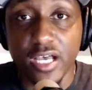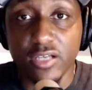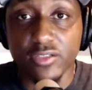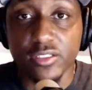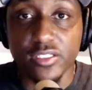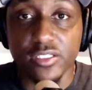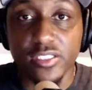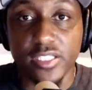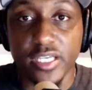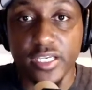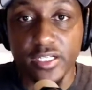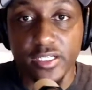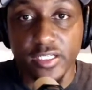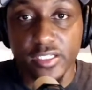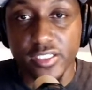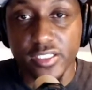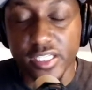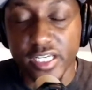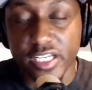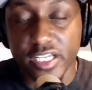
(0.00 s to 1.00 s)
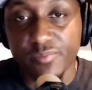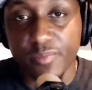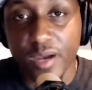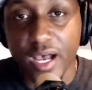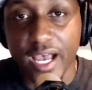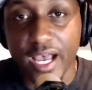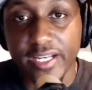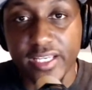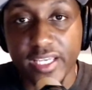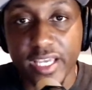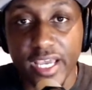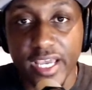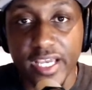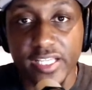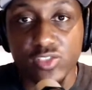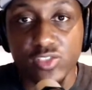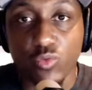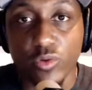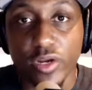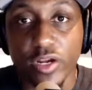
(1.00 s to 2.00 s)
out the State of the Saints
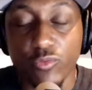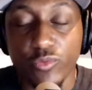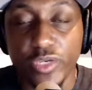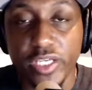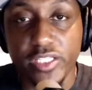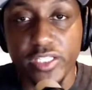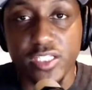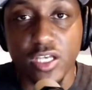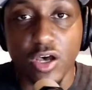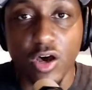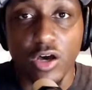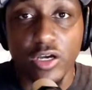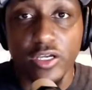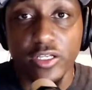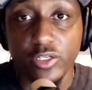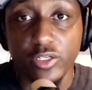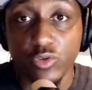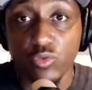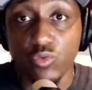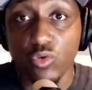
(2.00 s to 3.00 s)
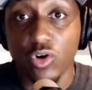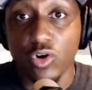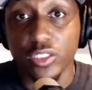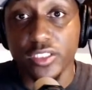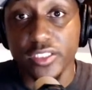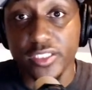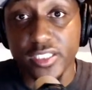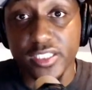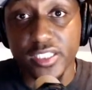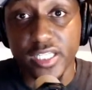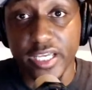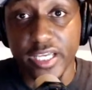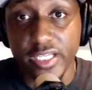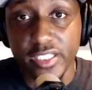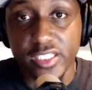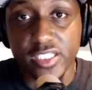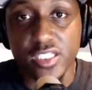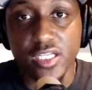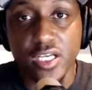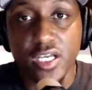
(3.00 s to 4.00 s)
podcast, where we talk New Orleans
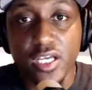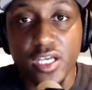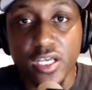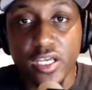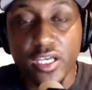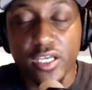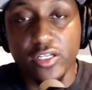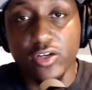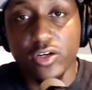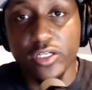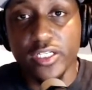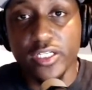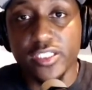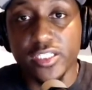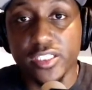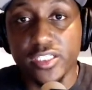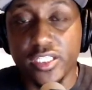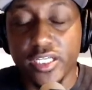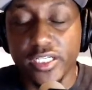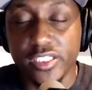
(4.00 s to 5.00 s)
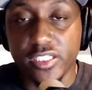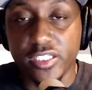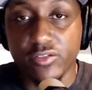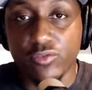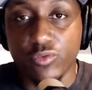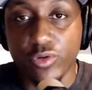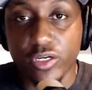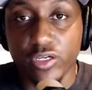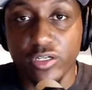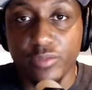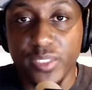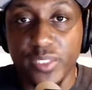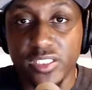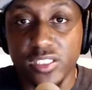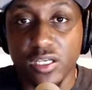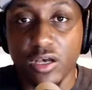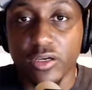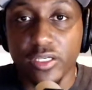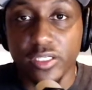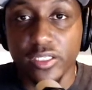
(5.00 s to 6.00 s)
Saints. And on this edition, we're going to be
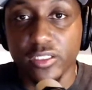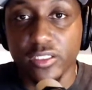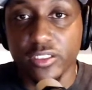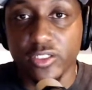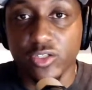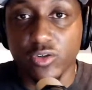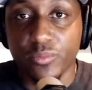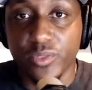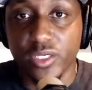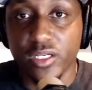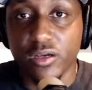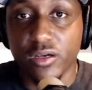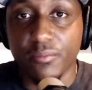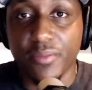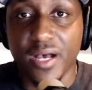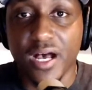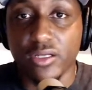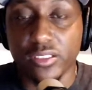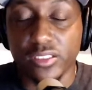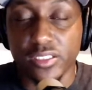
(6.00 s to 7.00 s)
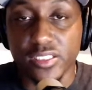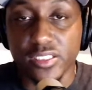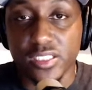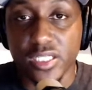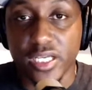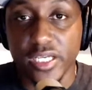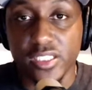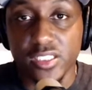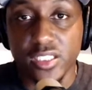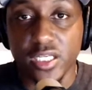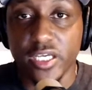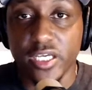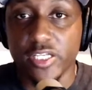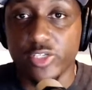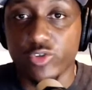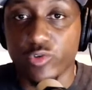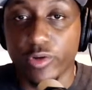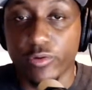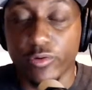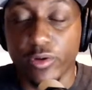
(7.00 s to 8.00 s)
talking a little bit about the Saints
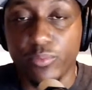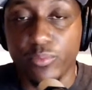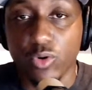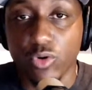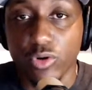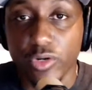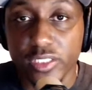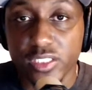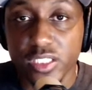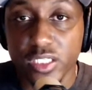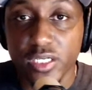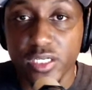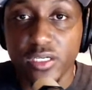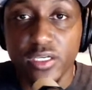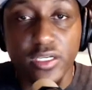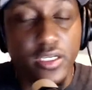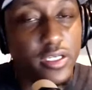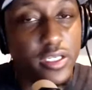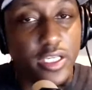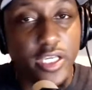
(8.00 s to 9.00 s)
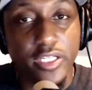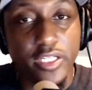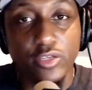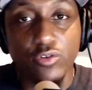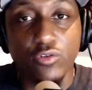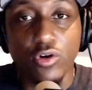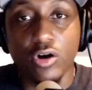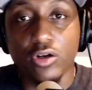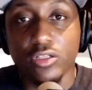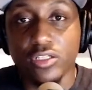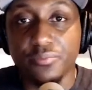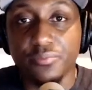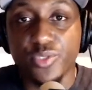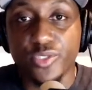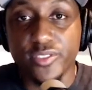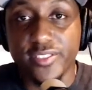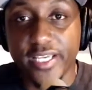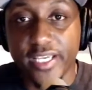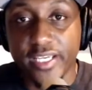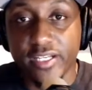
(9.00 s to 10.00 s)
injury report and getting you all up
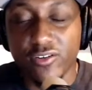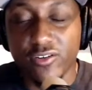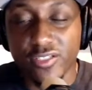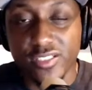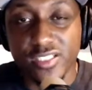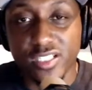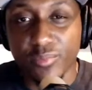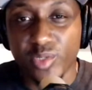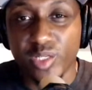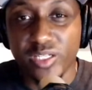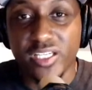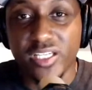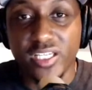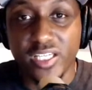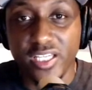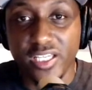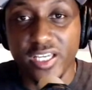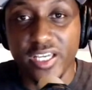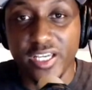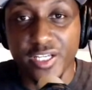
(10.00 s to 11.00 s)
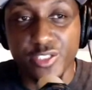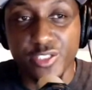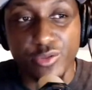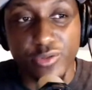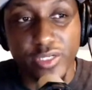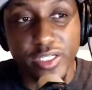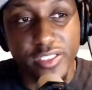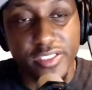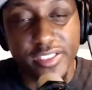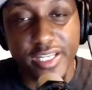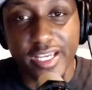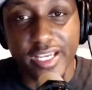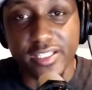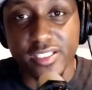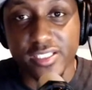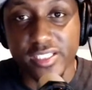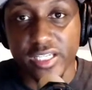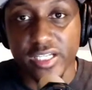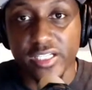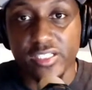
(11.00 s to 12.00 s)
to date on some of the key injuries that
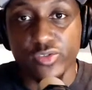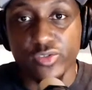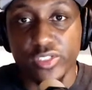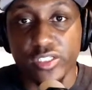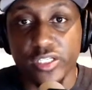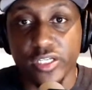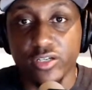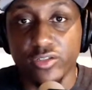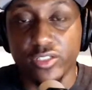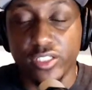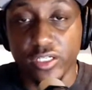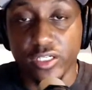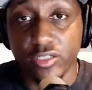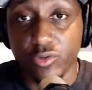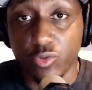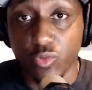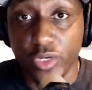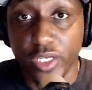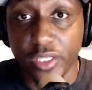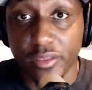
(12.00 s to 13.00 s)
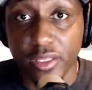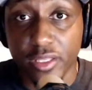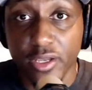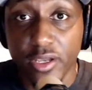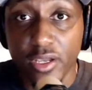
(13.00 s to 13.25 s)
the Saints are still dealing with